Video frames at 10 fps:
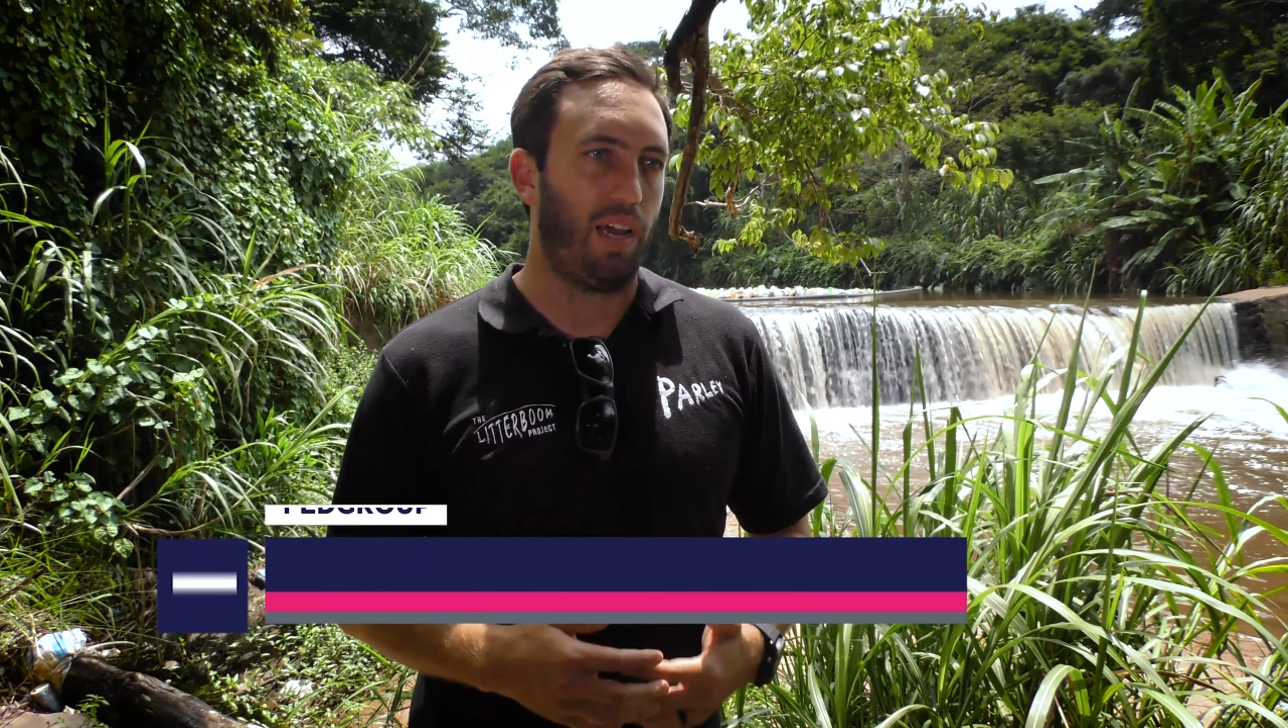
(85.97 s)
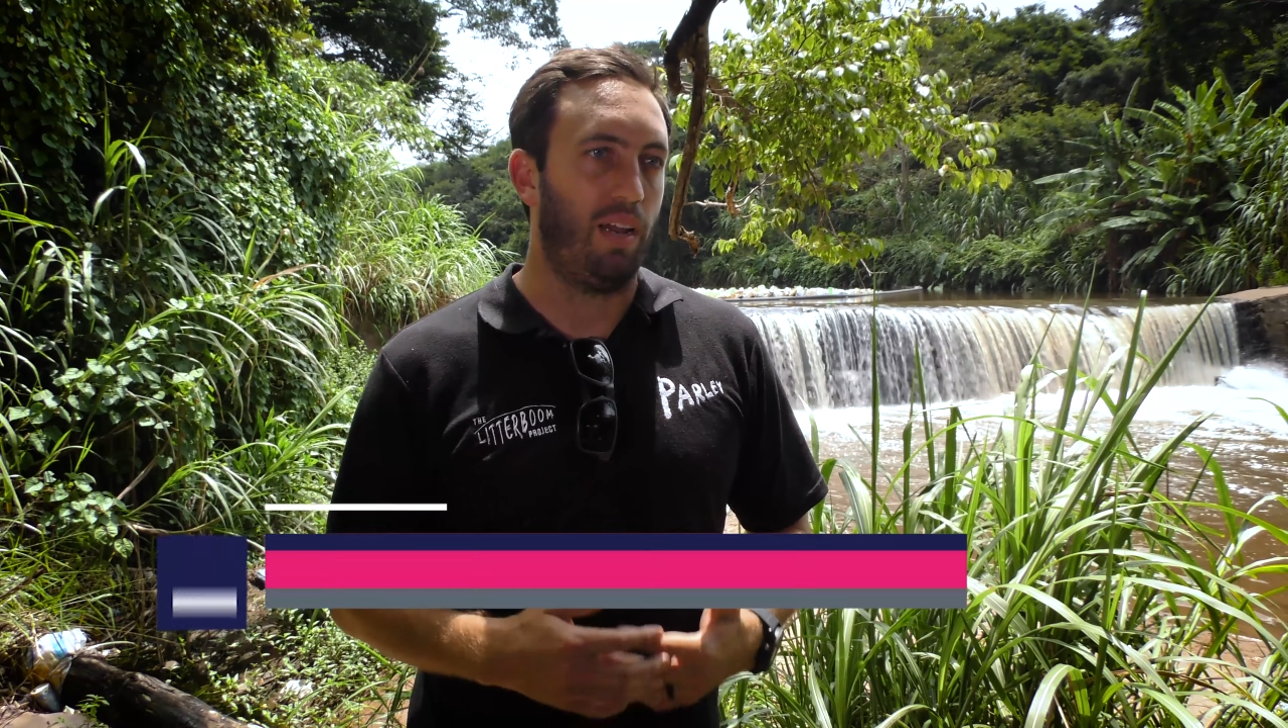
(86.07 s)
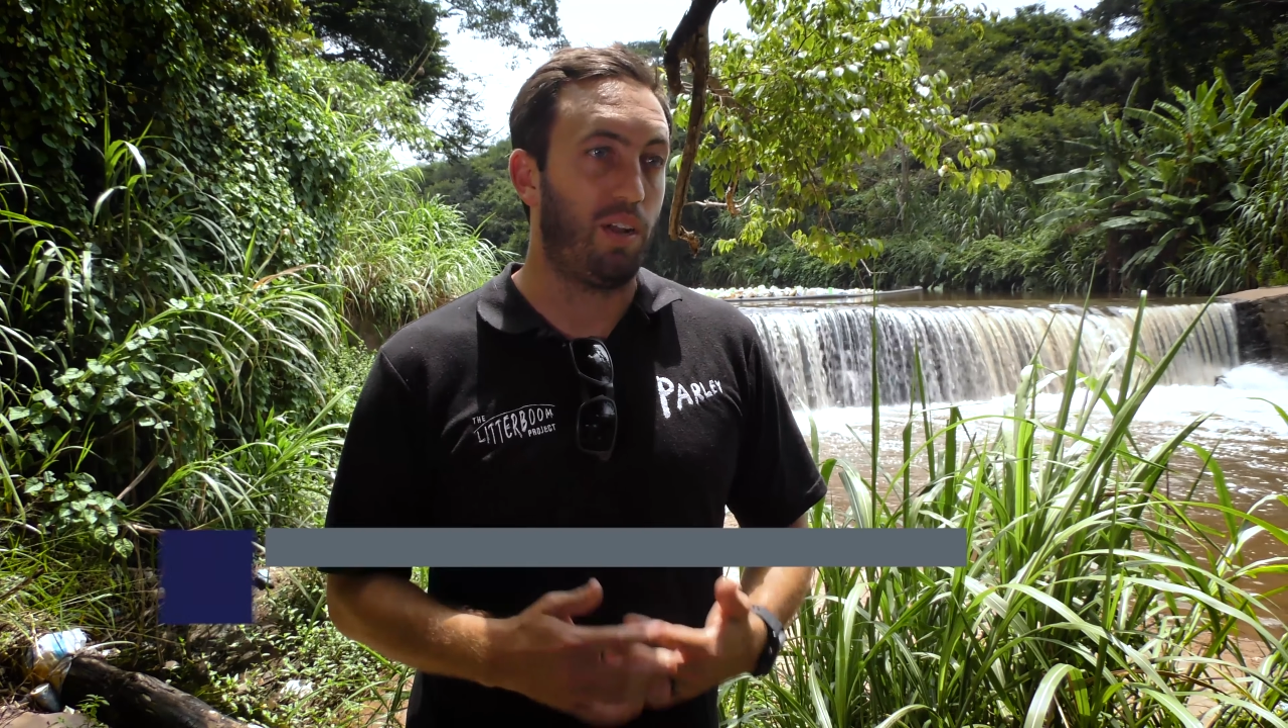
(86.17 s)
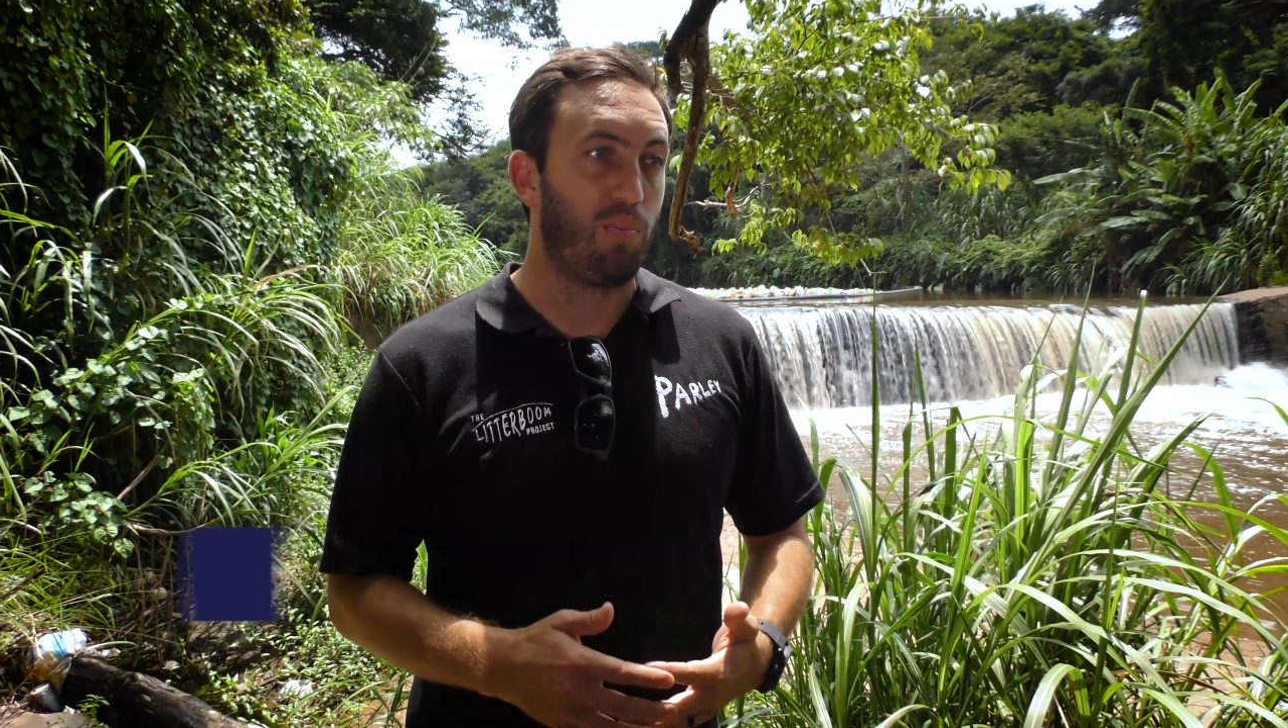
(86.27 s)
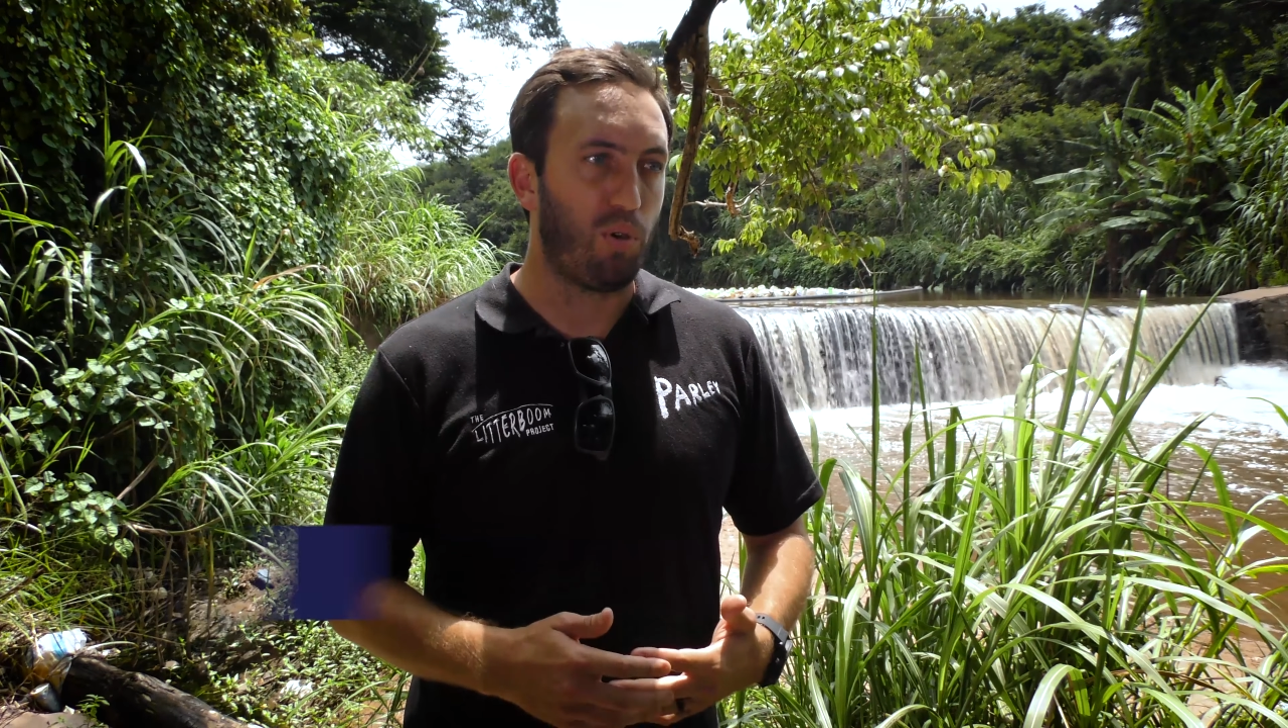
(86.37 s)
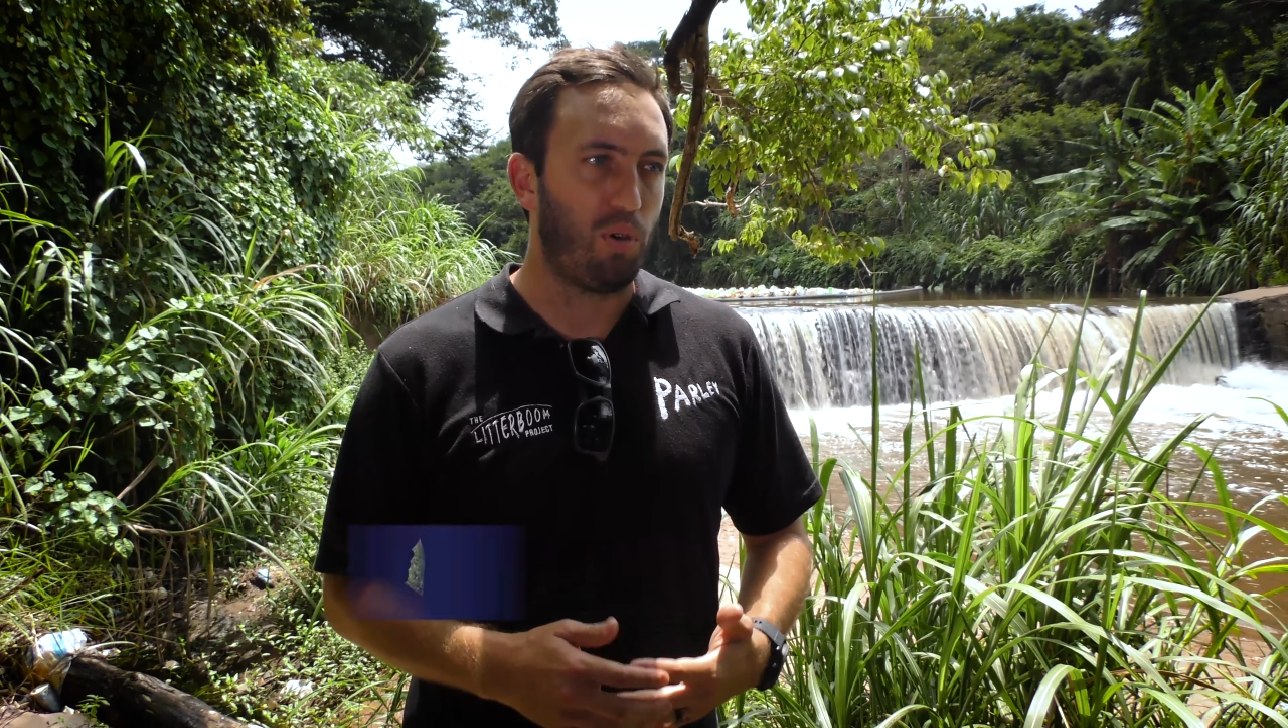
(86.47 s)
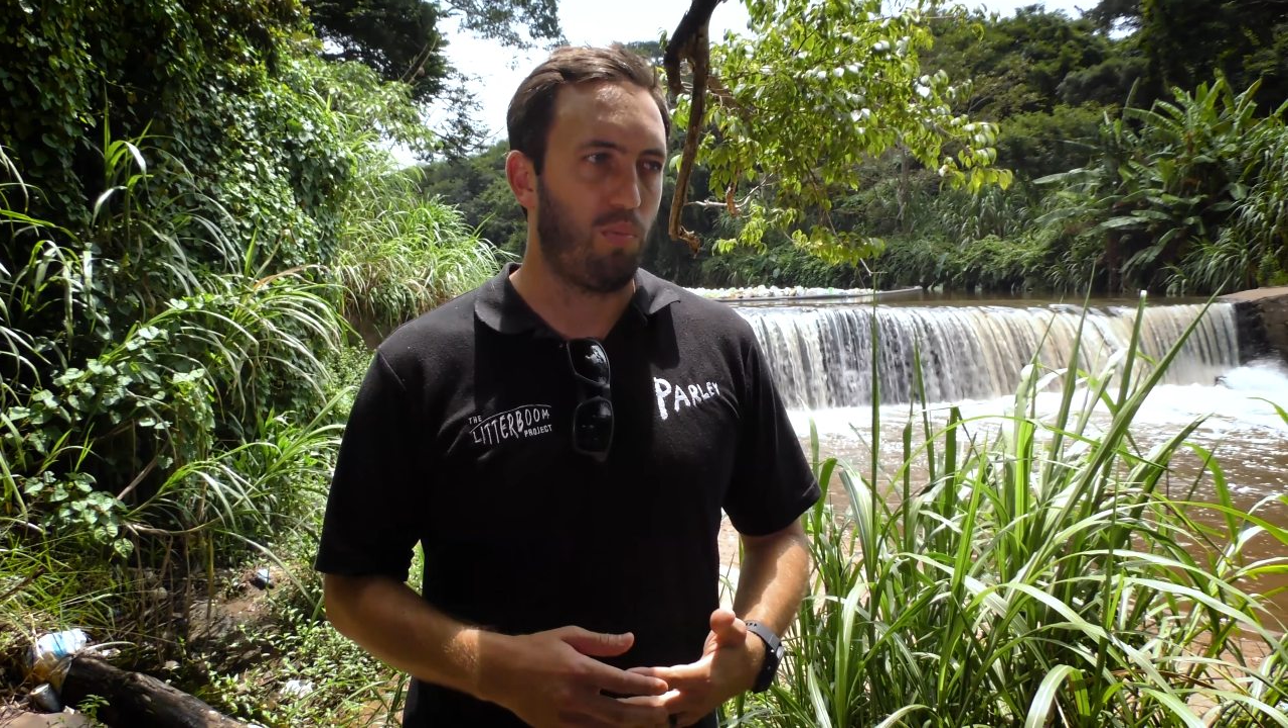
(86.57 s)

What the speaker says: a Litterboom,